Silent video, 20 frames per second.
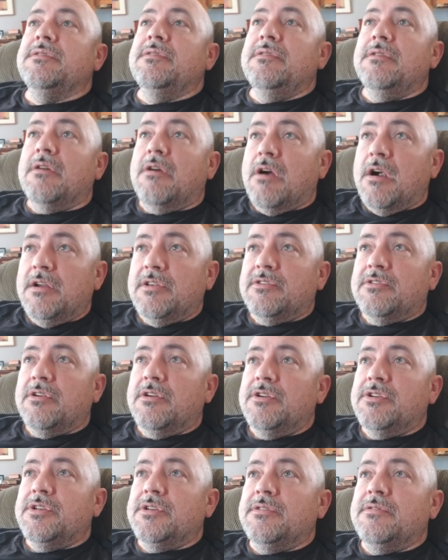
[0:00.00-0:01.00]
heart
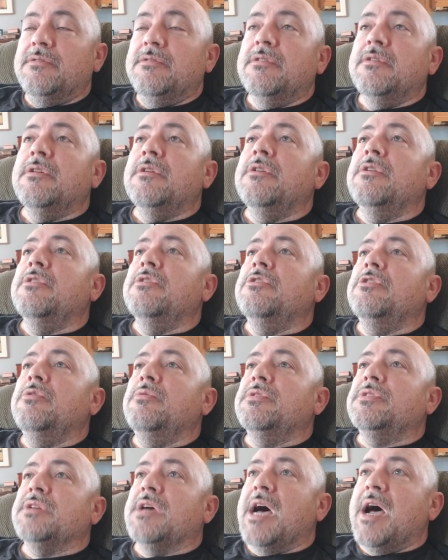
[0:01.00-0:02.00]
surgeon who
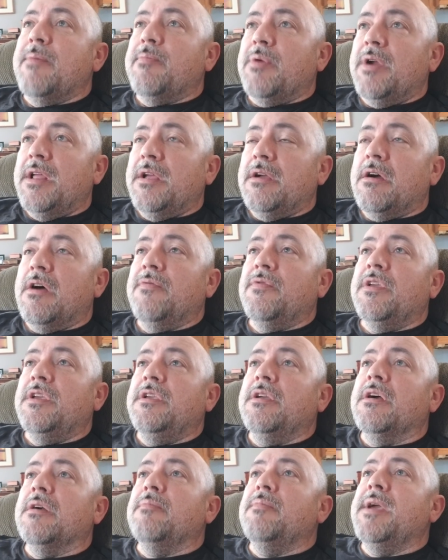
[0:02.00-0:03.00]
was operating on the
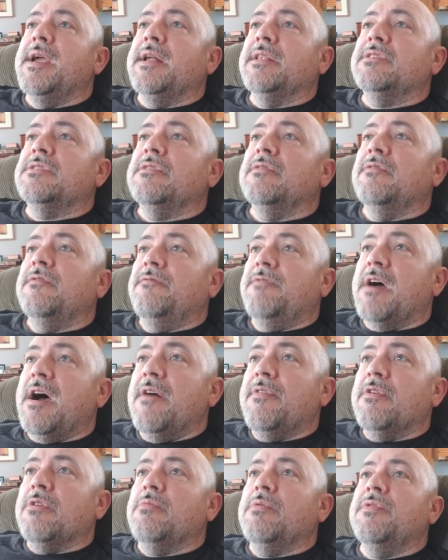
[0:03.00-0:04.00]
young man's
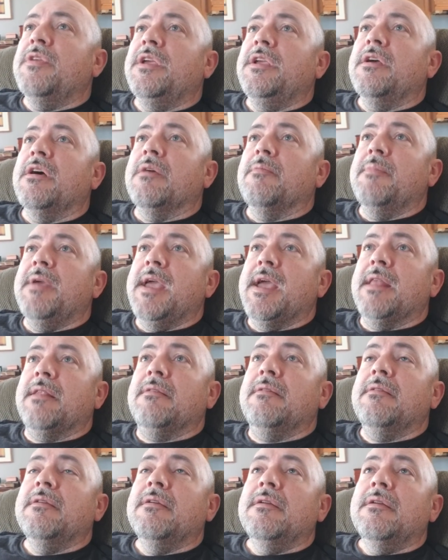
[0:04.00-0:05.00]
father when the young
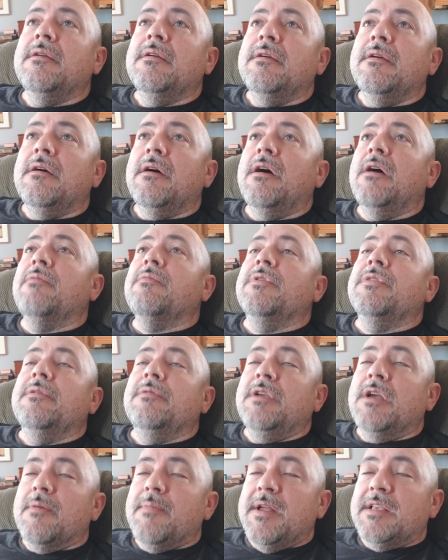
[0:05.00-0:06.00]

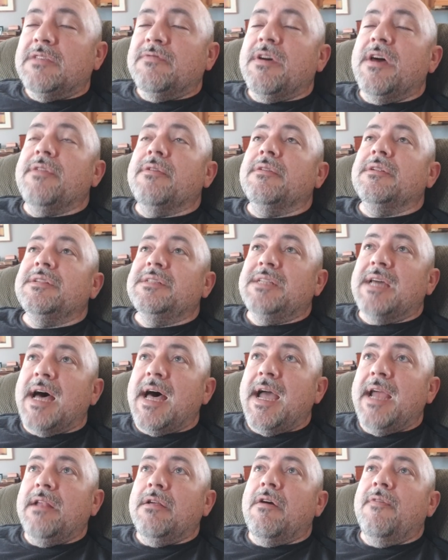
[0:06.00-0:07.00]
man's father
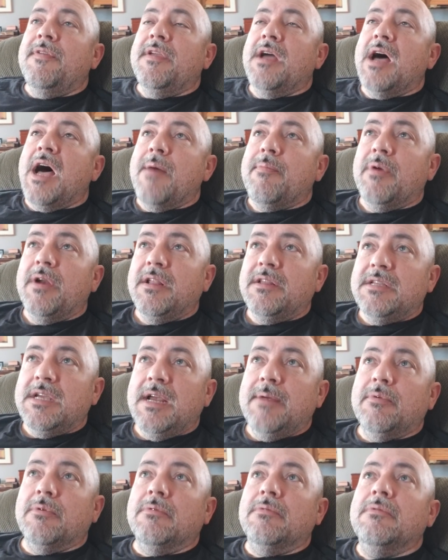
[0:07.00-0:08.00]
died on the operating
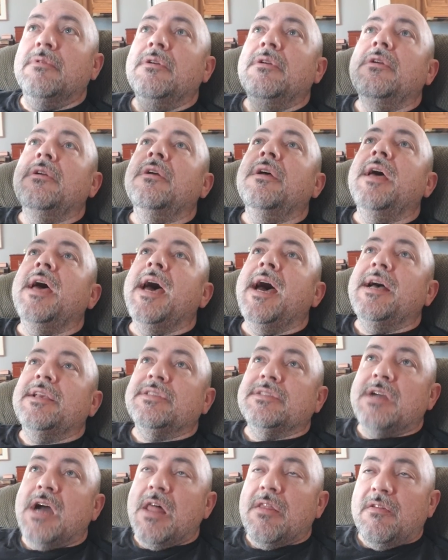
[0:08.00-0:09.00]
table
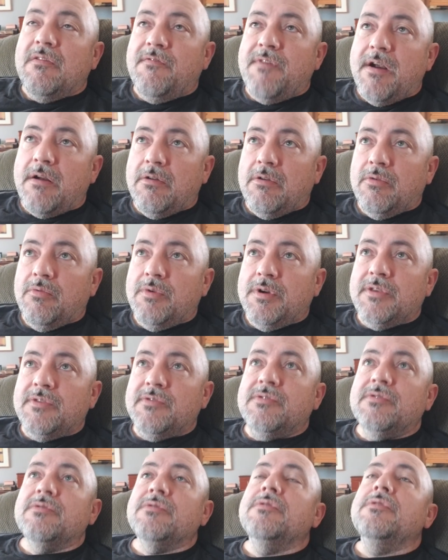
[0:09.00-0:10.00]
as Colin Farrell
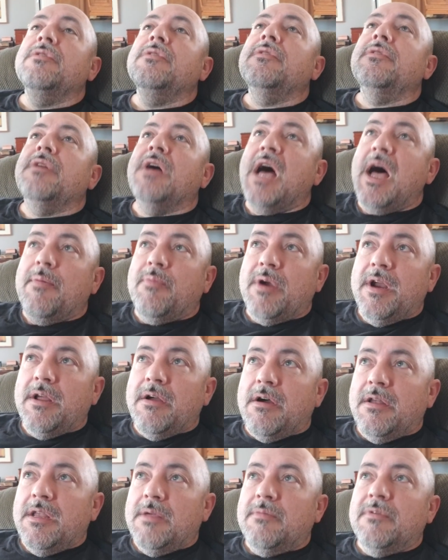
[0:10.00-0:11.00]
was operating
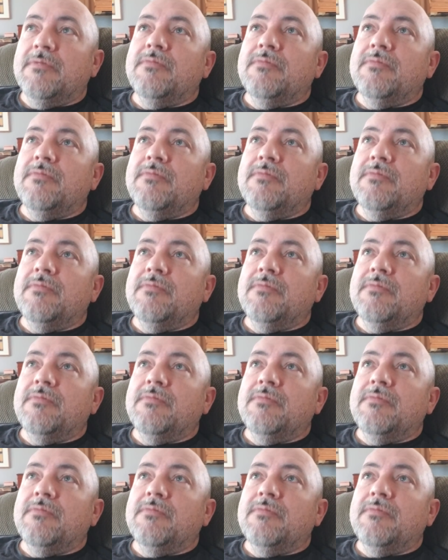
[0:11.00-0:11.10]
on him. A